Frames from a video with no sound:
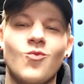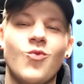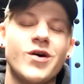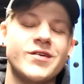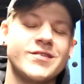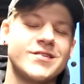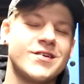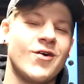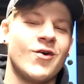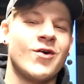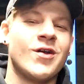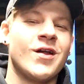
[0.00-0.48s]

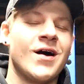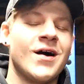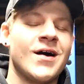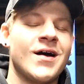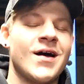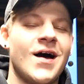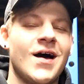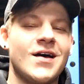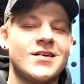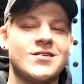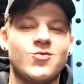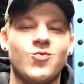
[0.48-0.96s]
What's going on,
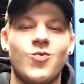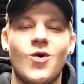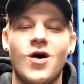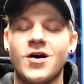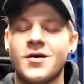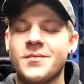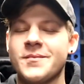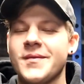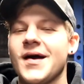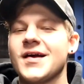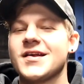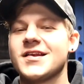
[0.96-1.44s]
guys?
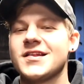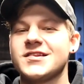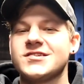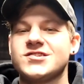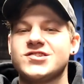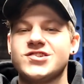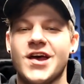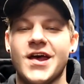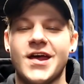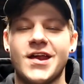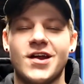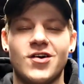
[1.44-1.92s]
Welcome back to the
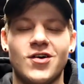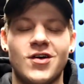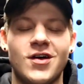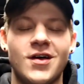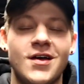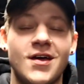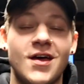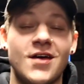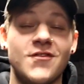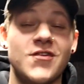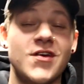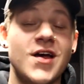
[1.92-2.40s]

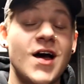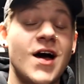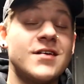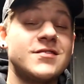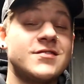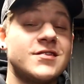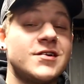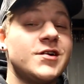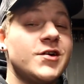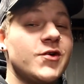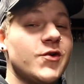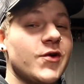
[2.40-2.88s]
channel. If you
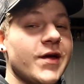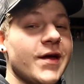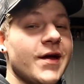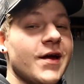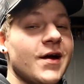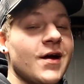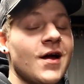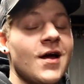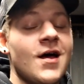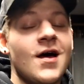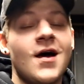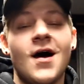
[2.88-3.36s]
guys are new
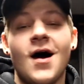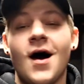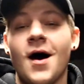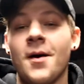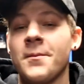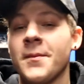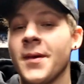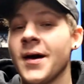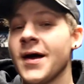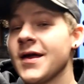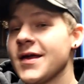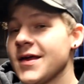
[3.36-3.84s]
here,
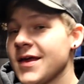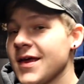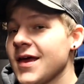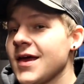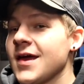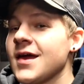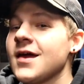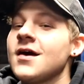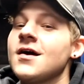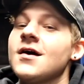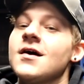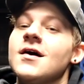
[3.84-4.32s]
I'm
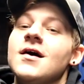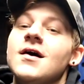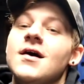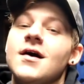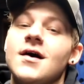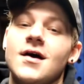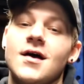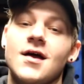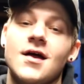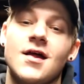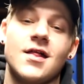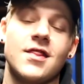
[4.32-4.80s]
Mikey.
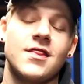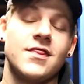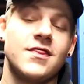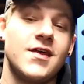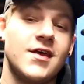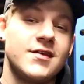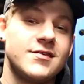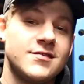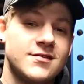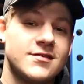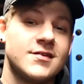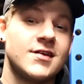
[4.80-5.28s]

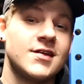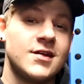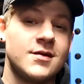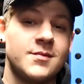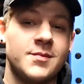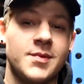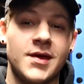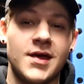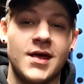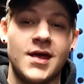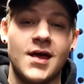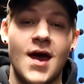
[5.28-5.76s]
This is going
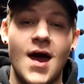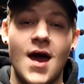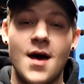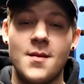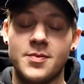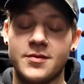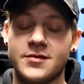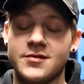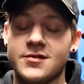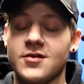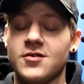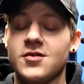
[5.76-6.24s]
to be
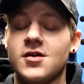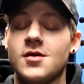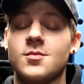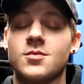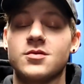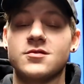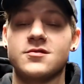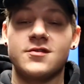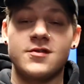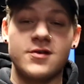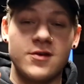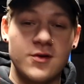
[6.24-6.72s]
episode
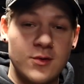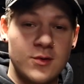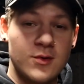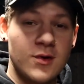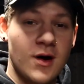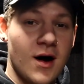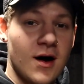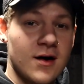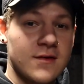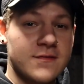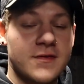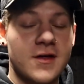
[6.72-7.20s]
number
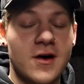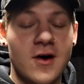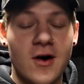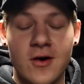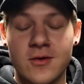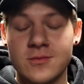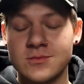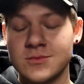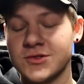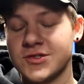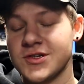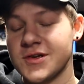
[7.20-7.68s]
2 of the
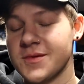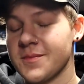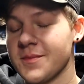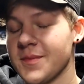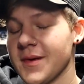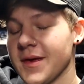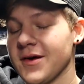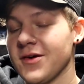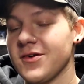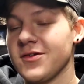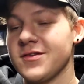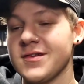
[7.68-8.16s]
home gym
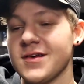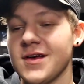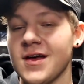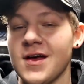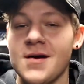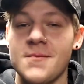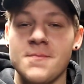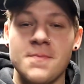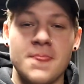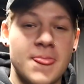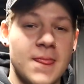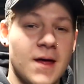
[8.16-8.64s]
build,
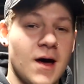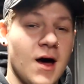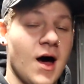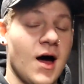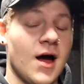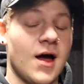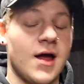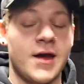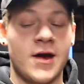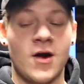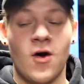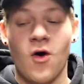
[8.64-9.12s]

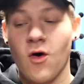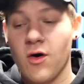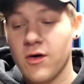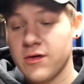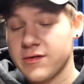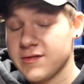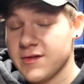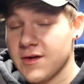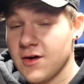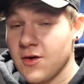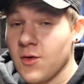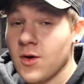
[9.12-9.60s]
and
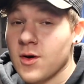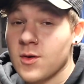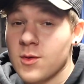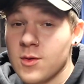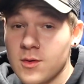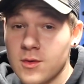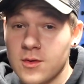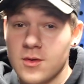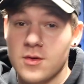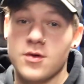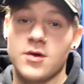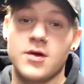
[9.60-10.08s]
also
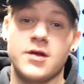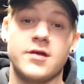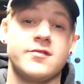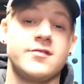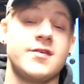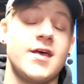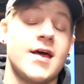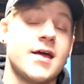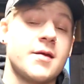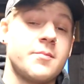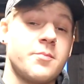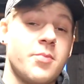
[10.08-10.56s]
a
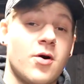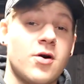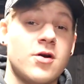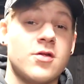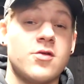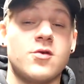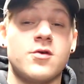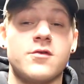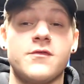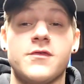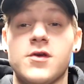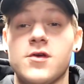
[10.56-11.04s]
second part
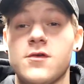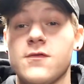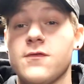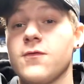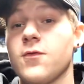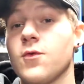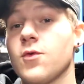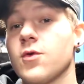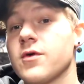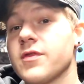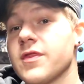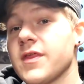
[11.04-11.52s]
of the review
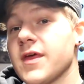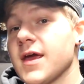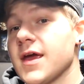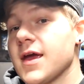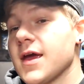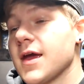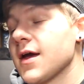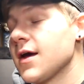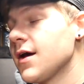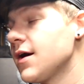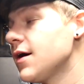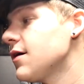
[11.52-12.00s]
for
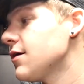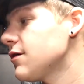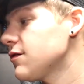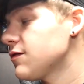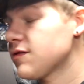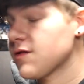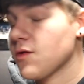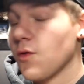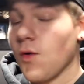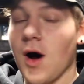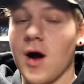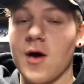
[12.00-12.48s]
the
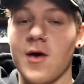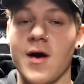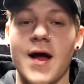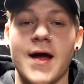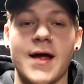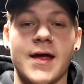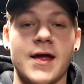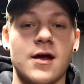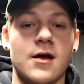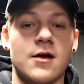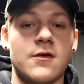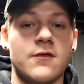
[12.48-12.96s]
squat
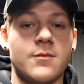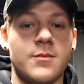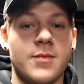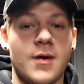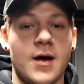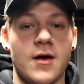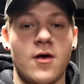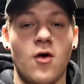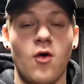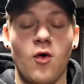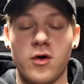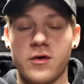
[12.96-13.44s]
rack here
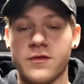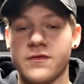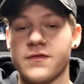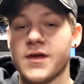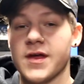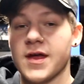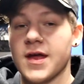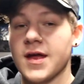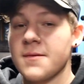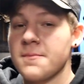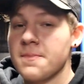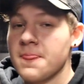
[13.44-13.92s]
by
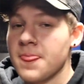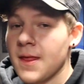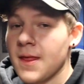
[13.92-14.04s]
HulkFit.